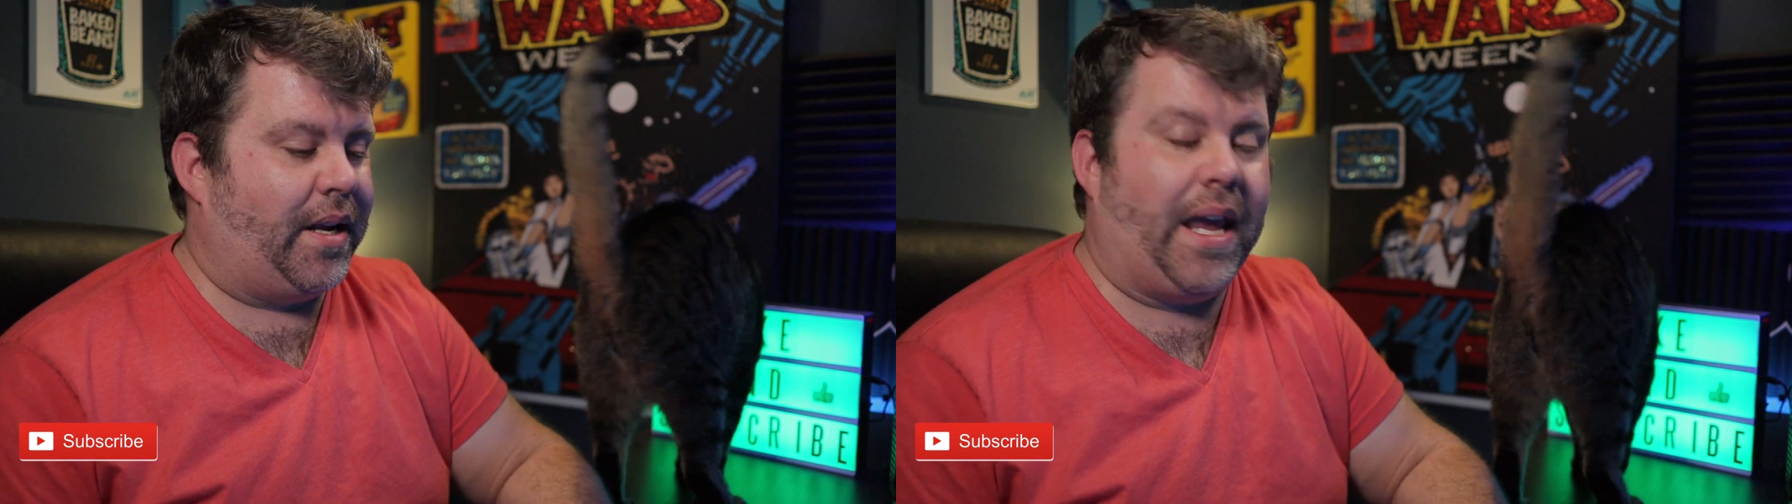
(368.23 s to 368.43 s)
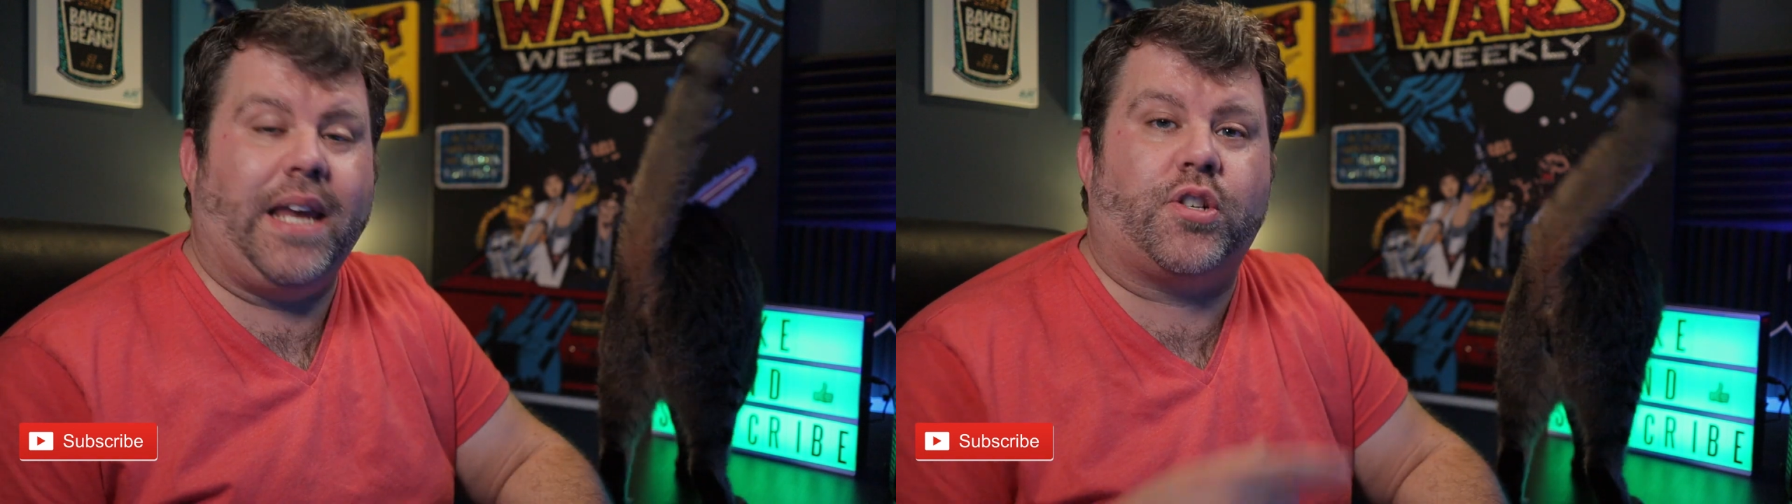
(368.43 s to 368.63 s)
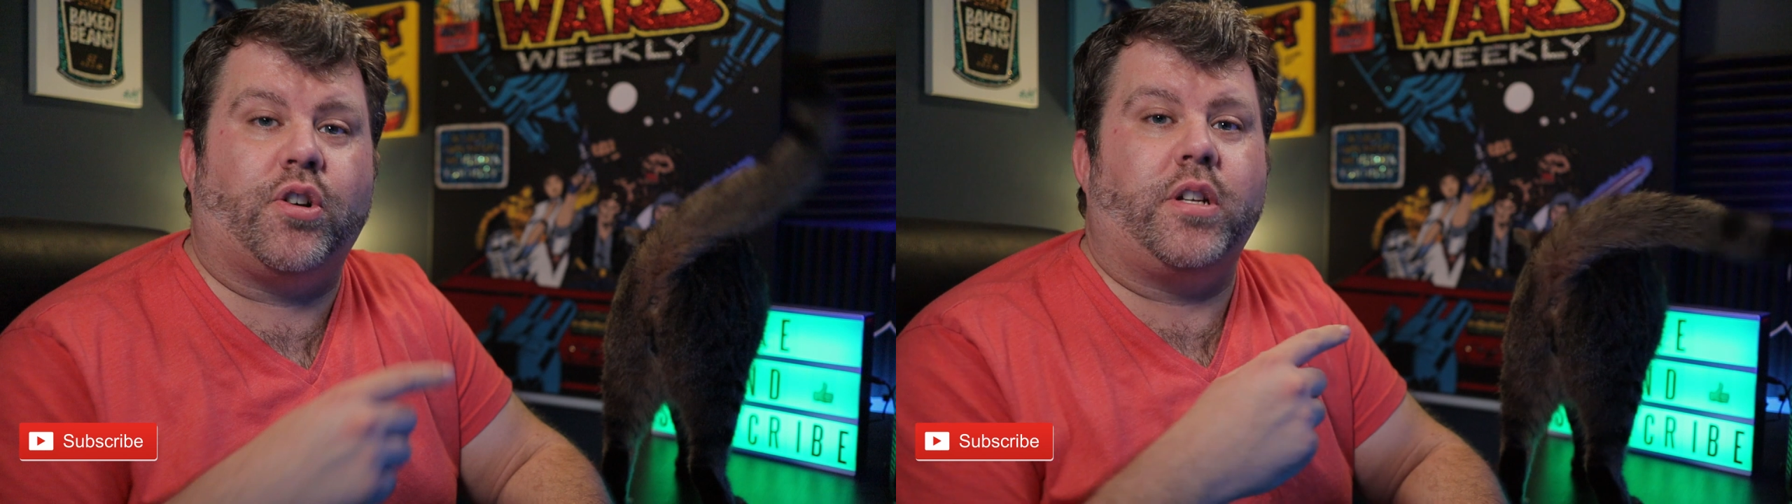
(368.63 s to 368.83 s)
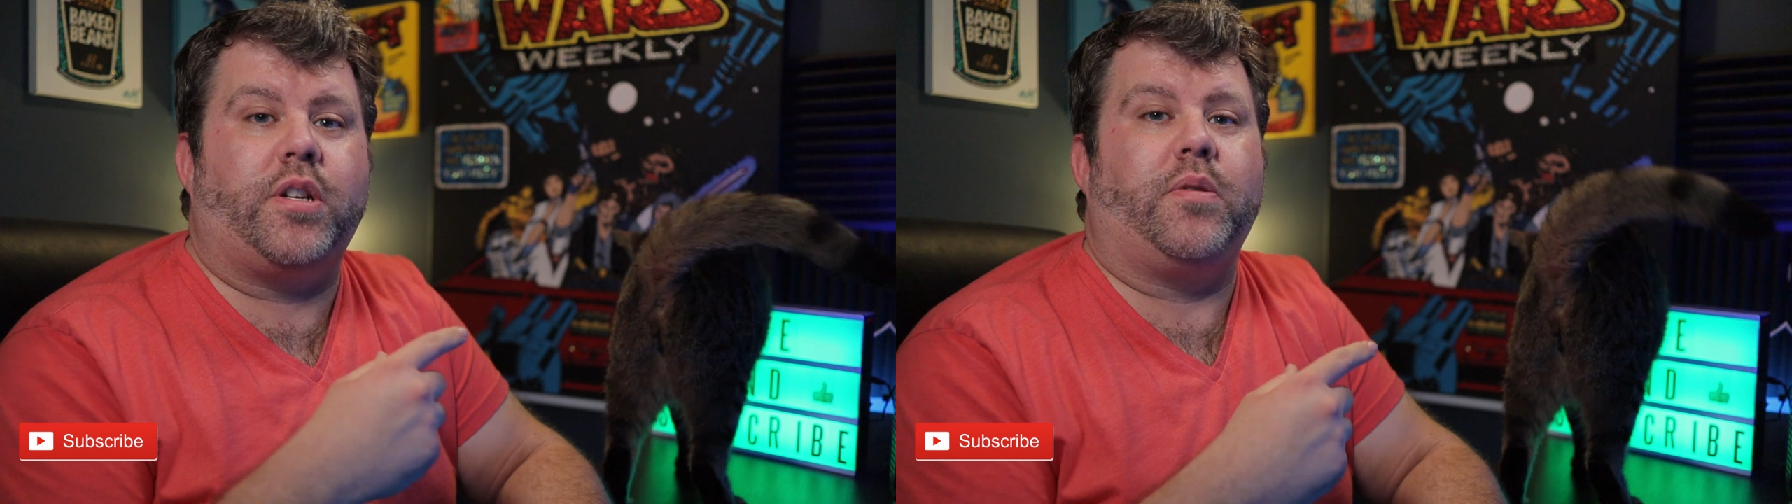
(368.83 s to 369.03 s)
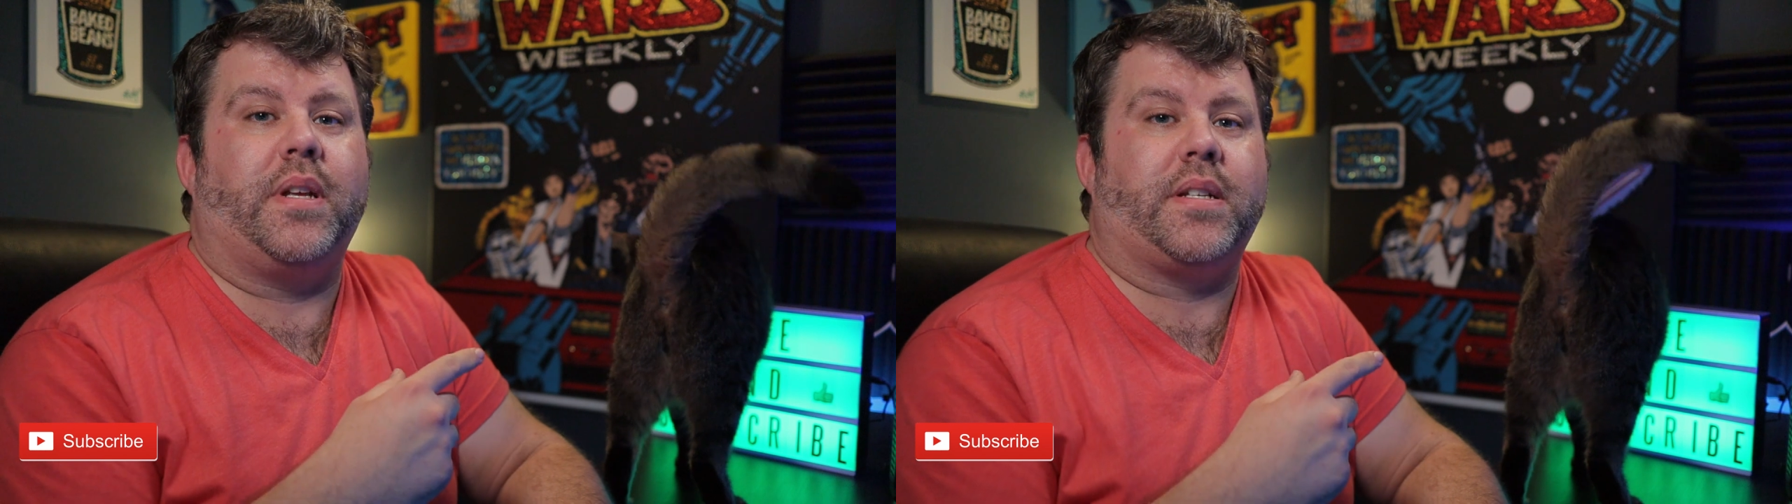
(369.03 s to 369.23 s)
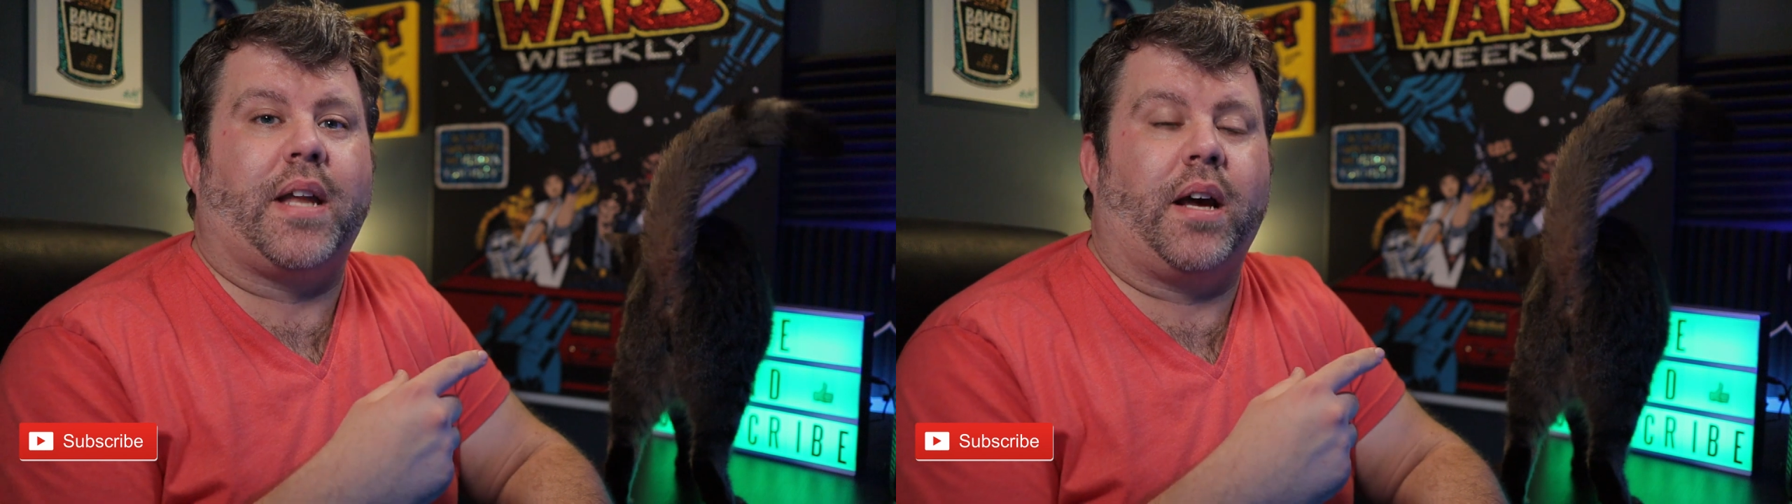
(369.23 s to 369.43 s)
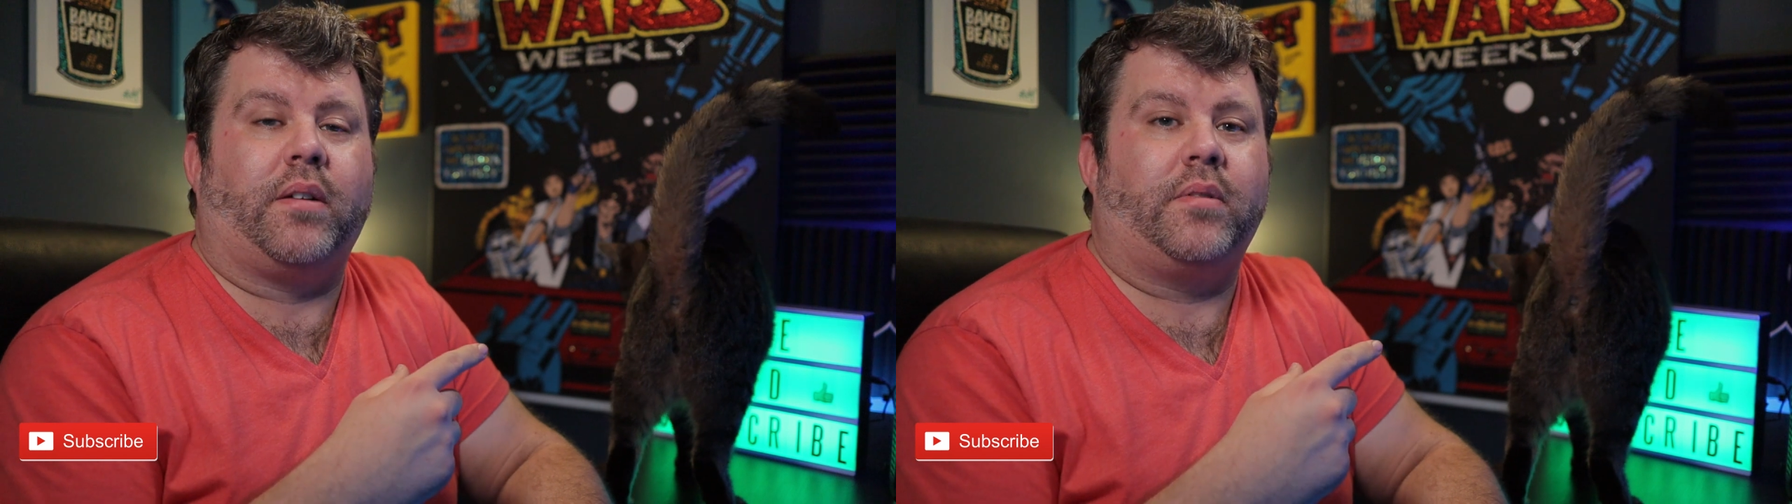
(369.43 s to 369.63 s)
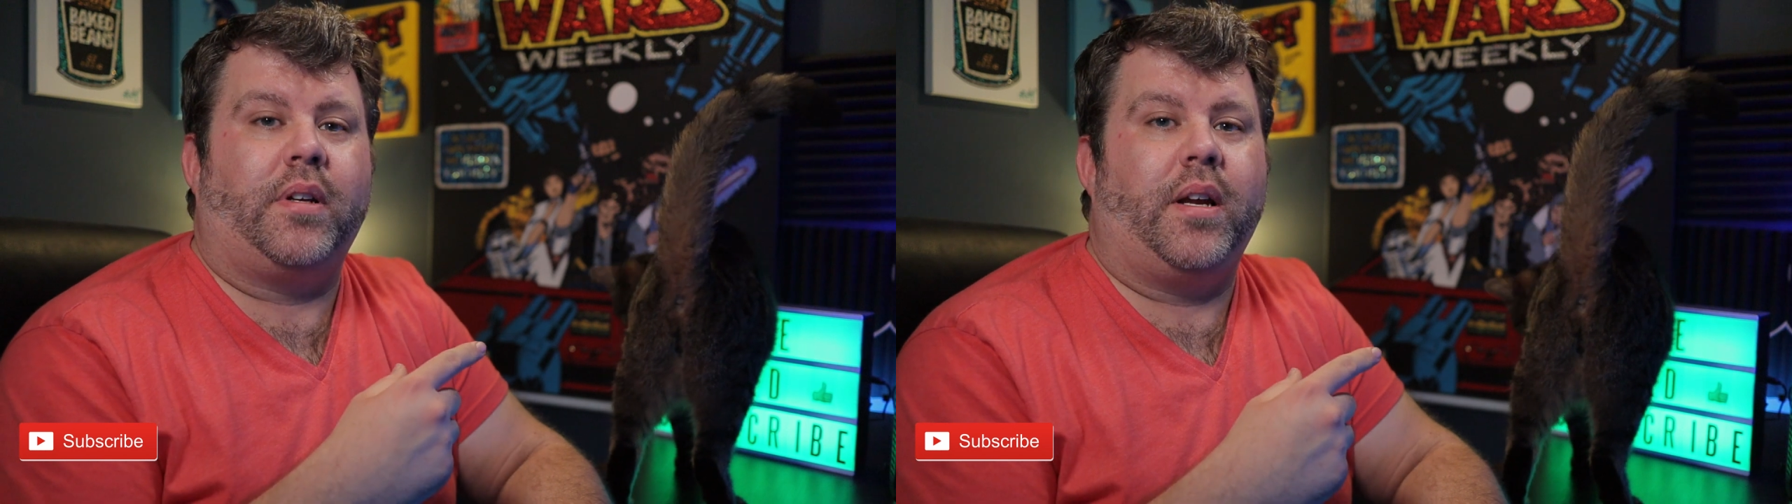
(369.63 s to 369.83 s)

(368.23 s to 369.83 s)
He's going to do this now